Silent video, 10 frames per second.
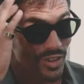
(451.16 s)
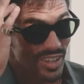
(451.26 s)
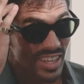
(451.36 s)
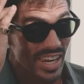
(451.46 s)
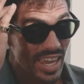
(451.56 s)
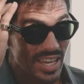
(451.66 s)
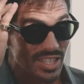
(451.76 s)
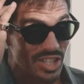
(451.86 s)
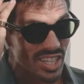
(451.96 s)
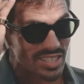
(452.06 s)
going like an
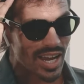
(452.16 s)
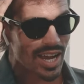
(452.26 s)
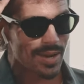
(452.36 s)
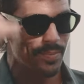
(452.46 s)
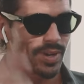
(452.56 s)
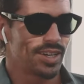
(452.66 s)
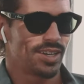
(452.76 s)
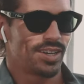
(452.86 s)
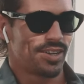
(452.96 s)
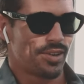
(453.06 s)
inch at a time
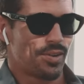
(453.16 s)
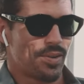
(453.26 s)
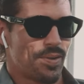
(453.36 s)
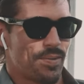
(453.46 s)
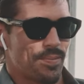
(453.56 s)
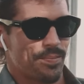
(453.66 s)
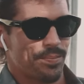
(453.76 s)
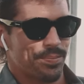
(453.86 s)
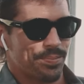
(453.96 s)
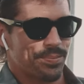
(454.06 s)

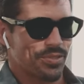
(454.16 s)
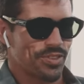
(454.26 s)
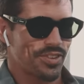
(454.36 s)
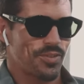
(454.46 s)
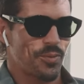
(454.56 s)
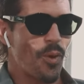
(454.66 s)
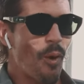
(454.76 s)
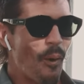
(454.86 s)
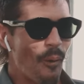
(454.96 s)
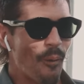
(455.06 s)
it's hard. Woo!
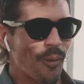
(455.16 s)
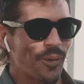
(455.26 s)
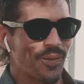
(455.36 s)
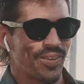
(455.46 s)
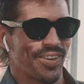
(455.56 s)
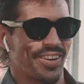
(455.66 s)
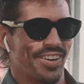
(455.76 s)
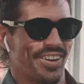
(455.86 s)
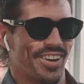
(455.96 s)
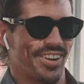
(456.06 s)
I feel like I can't
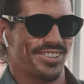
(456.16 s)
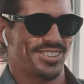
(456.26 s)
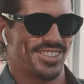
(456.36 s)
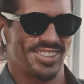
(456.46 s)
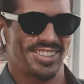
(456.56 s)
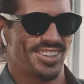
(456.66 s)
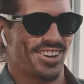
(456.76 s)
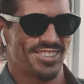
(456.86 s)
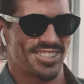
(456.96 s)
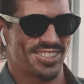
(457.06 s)
keep going. Oh,
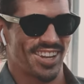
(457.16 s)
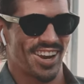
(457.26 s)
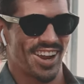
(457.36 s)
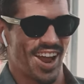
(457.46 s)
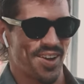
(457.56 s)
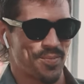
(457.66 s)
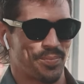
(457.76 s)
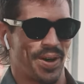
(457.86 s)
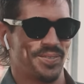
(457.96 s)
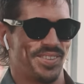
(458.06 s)
keep she's got it. I'm
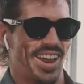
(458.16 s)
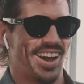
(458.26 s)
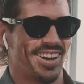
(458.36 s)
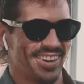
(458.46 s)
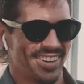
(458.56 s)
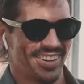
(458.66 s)
pumped now.